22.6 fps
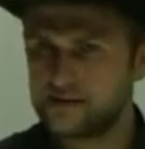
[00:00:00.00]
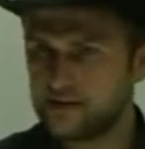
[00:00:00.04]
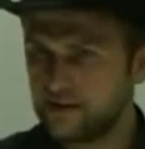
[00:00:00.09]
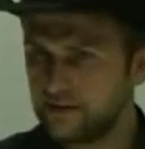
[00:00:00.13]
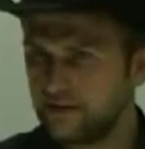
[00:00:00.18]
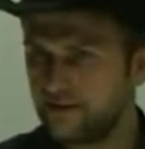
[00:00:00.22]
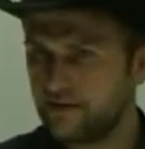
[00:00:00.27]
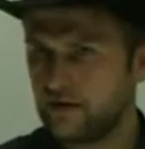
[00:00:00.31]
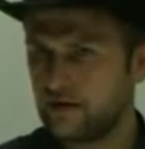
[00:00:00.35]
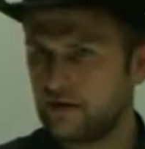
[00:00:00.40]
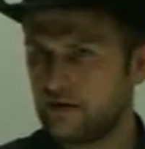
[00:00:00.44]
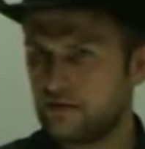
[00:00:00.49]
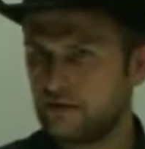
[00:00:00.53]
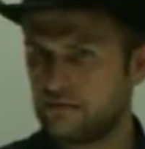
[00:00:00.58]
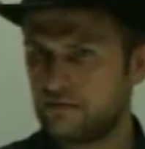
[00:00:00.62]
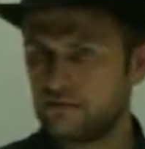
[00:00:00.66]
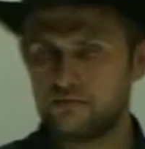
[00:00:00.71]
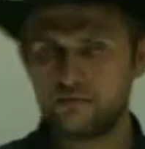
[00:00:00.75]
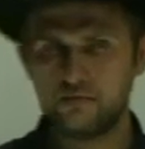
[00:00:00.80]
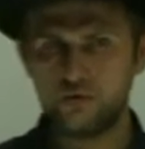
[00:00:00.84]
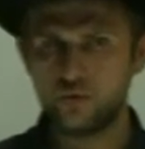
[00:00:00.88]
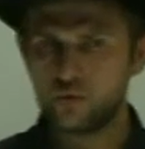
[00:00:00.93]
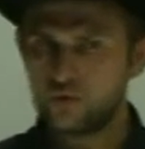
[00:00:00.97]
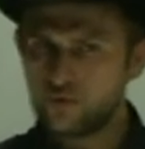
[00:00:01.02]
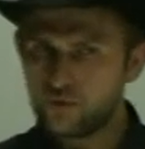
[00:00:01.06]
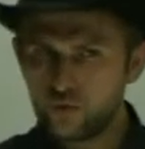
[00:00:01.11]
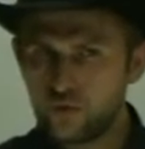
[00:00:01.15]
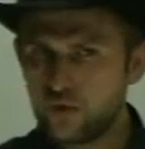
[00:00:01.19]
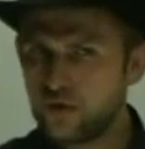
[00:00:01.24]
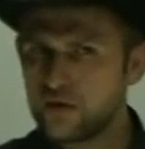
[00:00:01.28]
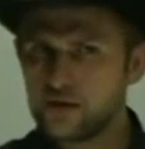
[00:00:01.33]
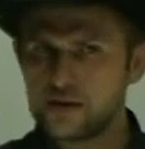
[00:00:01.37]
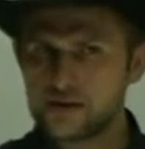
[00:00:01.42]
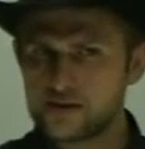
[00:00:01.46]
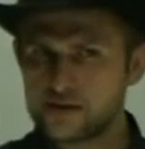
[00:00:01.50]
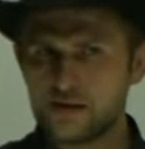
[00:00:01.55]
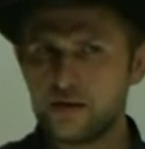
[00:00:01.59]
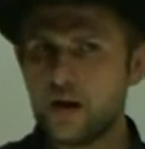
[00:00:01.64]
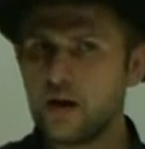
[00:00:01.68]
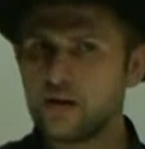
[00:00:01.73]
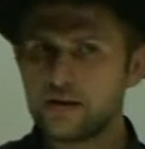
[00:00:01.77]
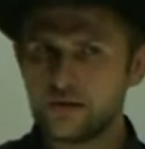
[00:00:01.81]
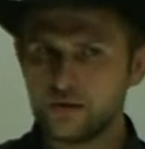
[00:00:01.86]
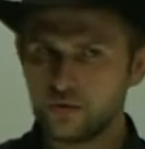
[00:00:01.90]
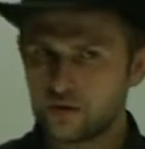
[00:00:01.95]
It's different. Look for,
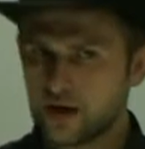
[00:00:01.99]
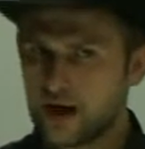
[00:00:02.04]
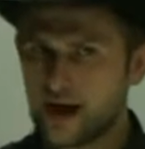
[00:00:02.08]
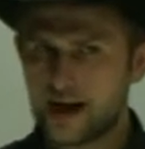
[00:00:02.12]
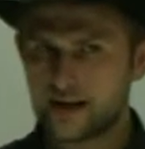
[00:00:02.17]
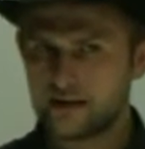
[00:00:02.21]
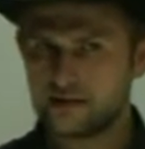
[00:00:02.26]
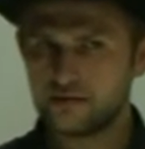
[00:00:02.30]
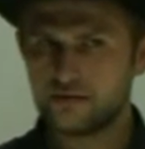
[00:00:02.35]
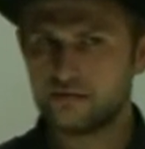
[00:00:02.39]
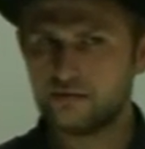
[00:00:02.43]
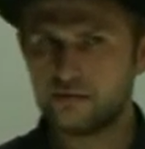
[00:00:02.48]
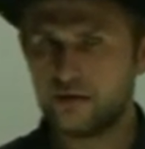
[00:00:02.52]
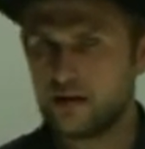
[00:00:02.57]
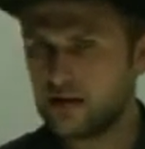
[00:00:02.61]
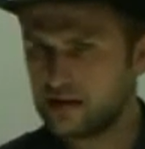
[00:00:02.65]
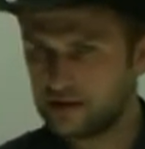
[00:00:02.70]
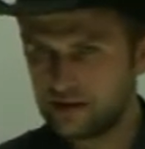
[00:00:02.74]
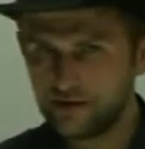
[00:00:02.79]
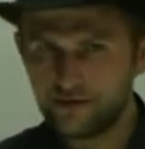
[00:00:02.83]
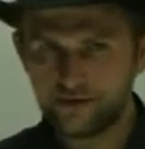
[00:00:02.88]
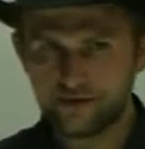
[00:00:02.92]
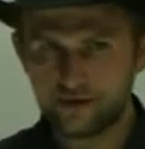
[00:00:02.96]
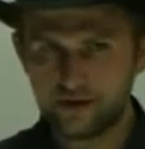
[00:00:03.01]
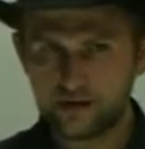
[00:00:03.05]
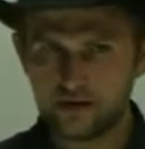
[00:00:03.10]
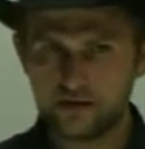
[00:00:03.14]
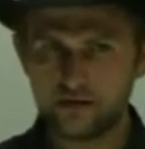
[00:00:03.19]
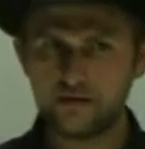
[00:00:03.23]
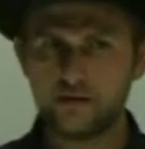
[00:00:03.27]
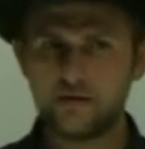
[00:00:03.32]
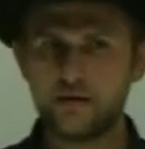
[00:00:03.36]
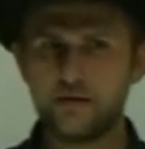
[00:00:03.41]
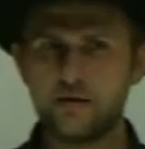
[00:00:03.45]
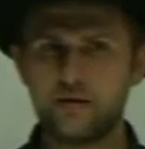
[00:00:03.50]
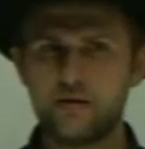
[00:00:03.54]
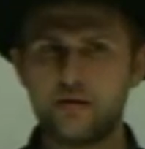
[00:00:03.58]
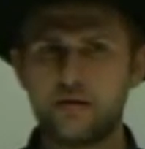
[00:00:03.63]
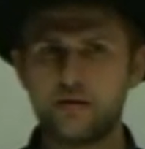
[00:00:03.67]
it's not look at. They're different.